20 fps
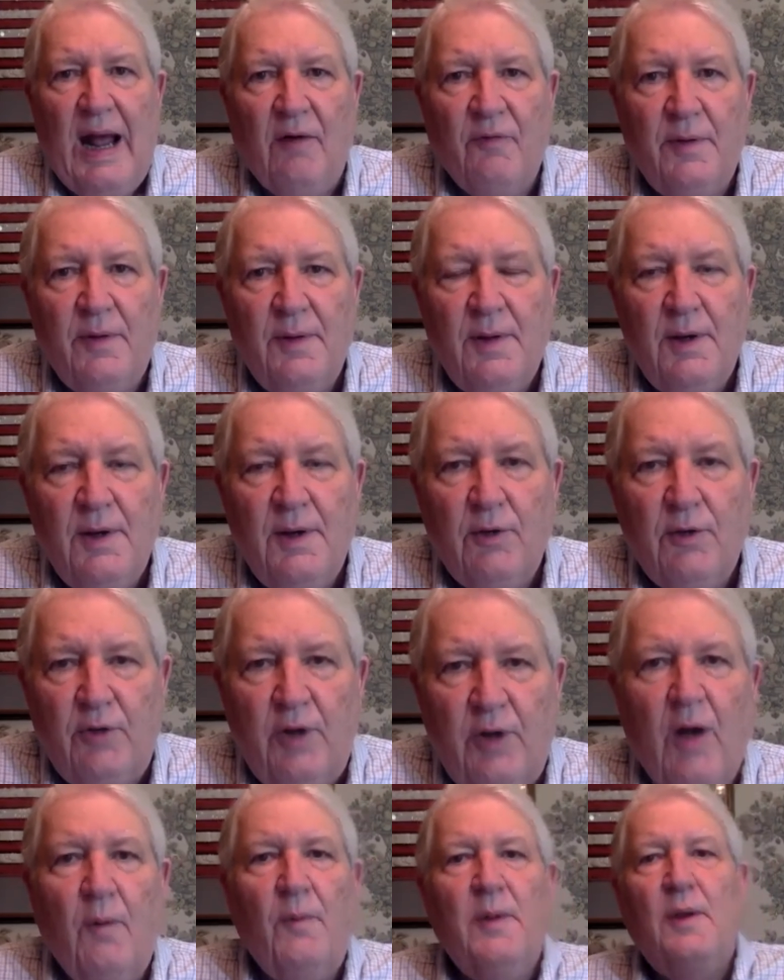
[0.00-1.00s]
So
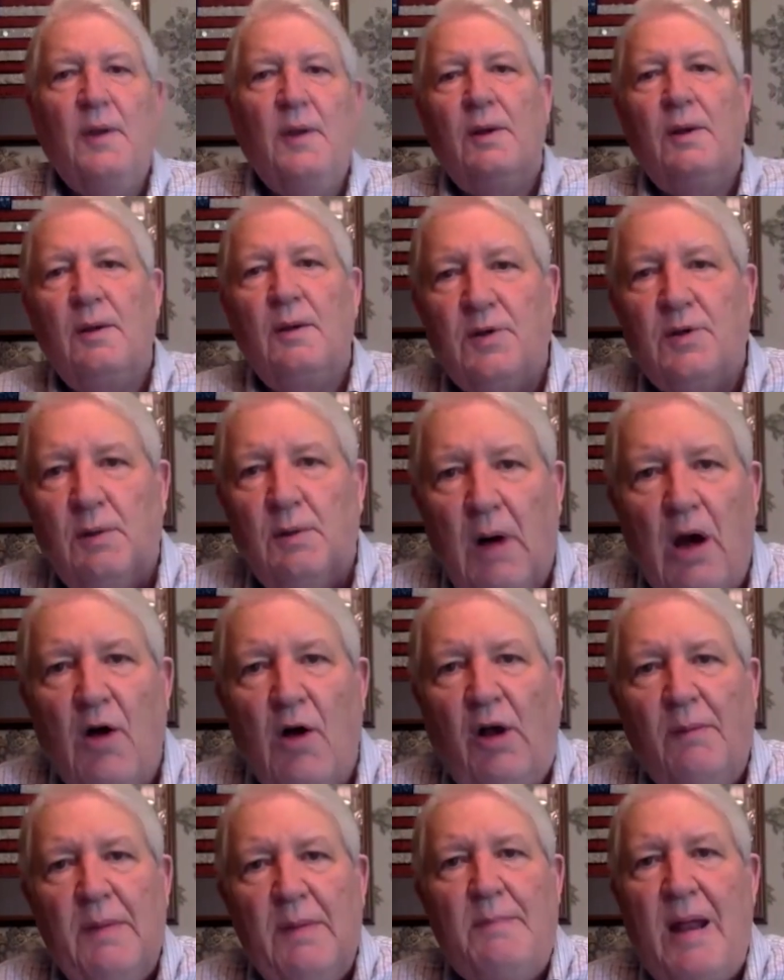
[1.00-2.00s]
tomorrow can
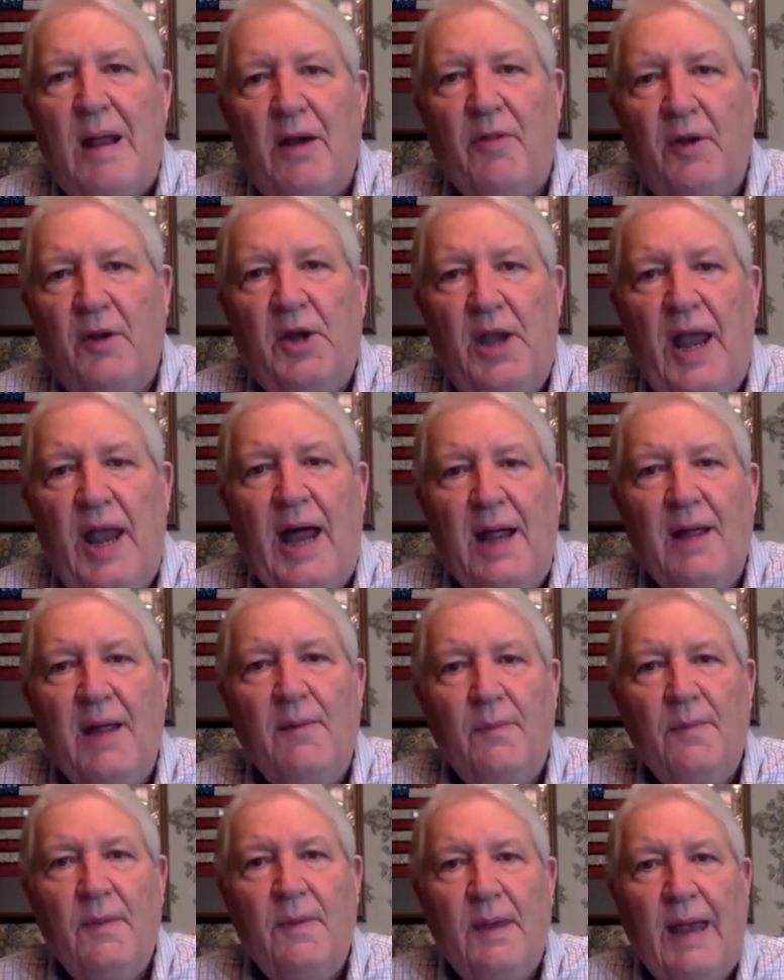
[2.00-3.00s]
be better than today,
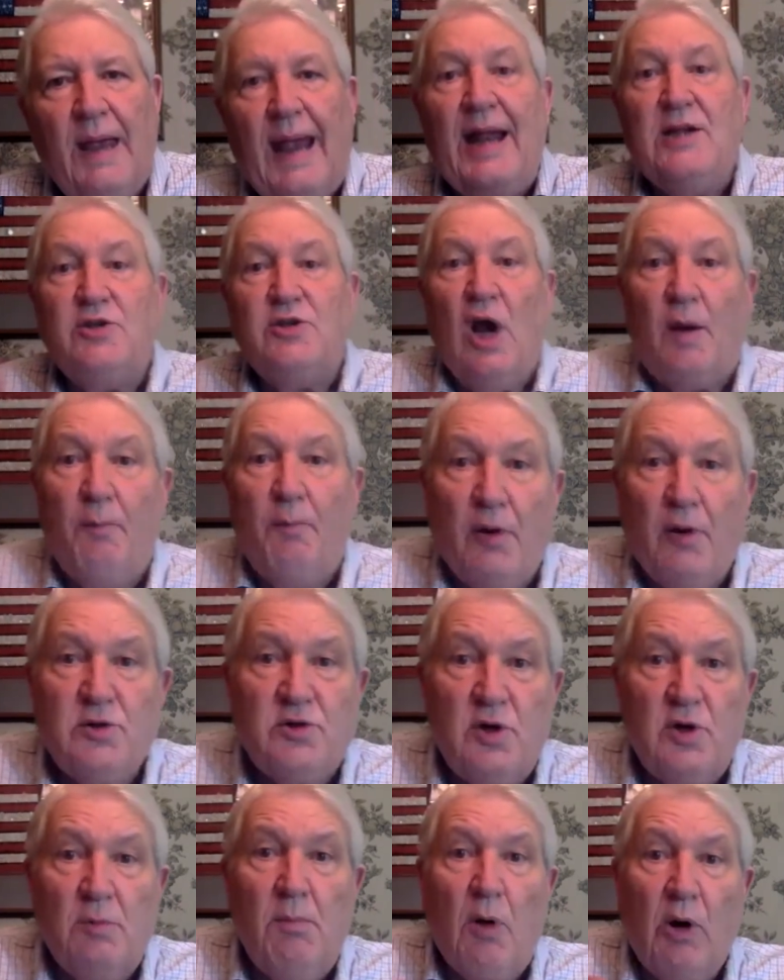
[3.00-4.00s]
and it's our
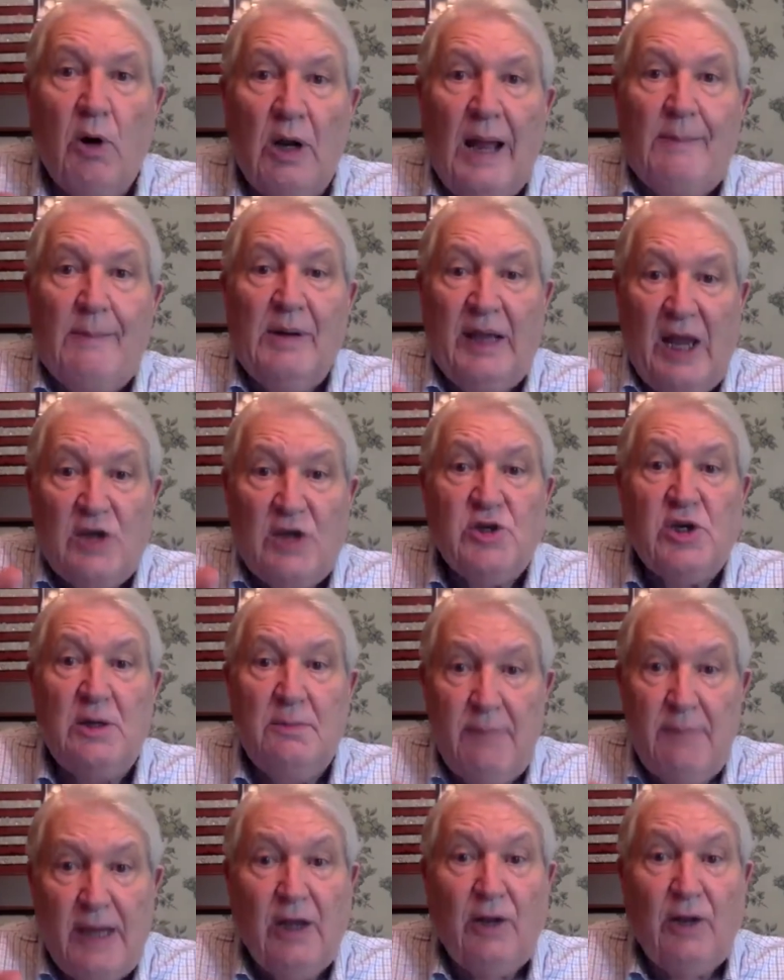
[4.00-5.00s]
personal moral obligation to
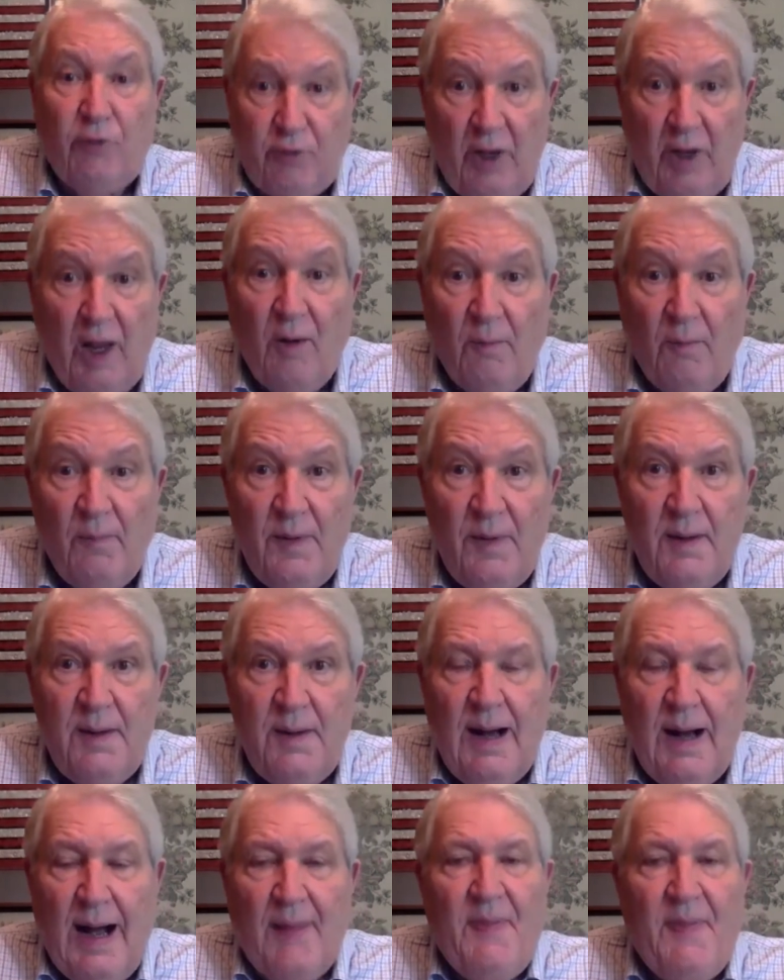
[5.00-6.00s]
make it so.
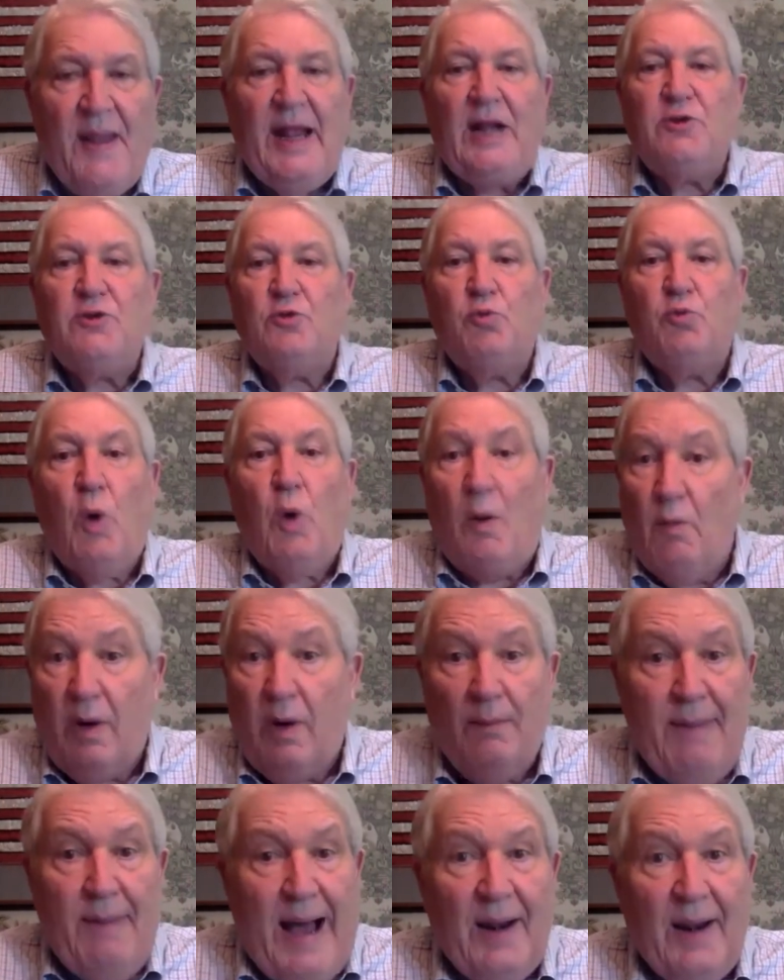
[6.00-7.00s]
I think that's what we're
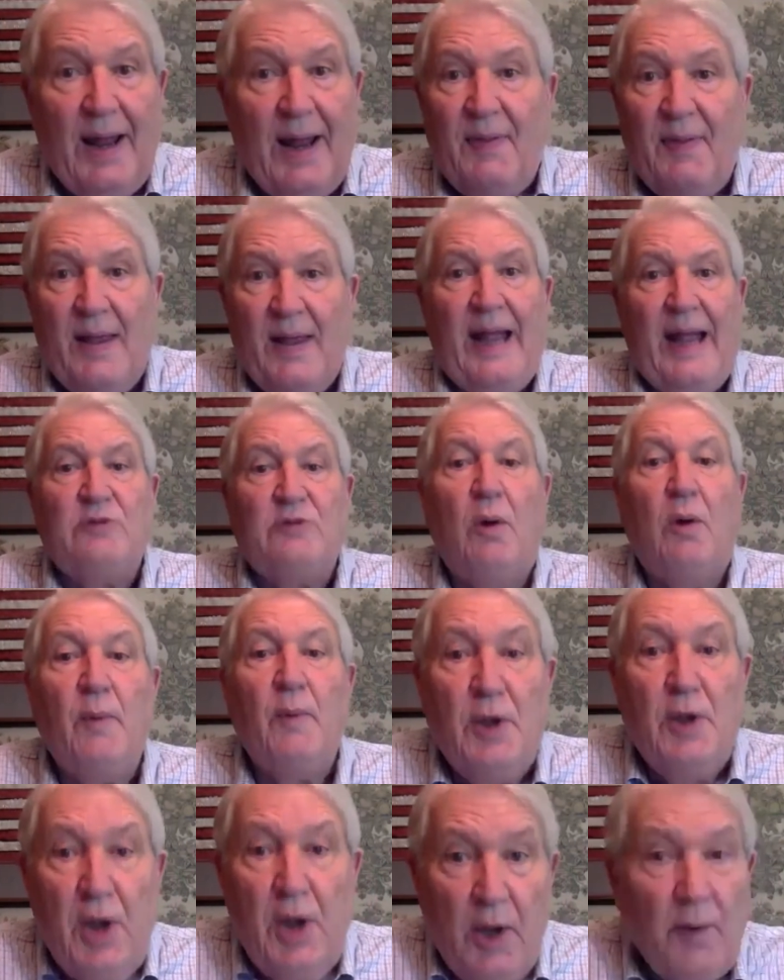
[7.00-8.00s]
about. I think that's what we
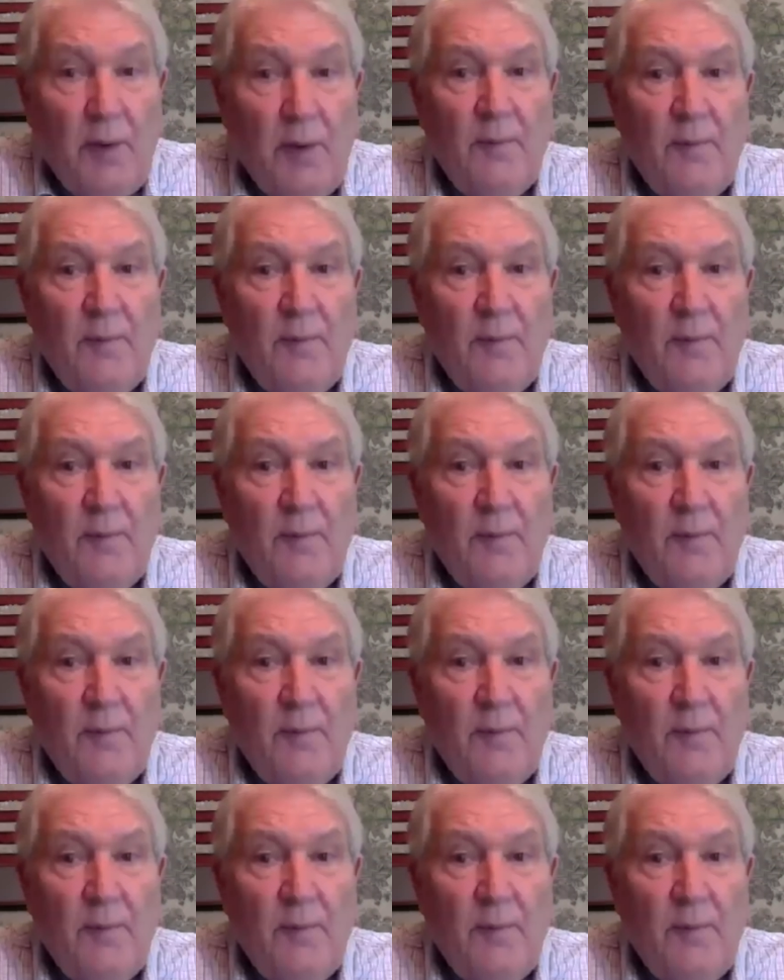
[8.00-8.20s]
do.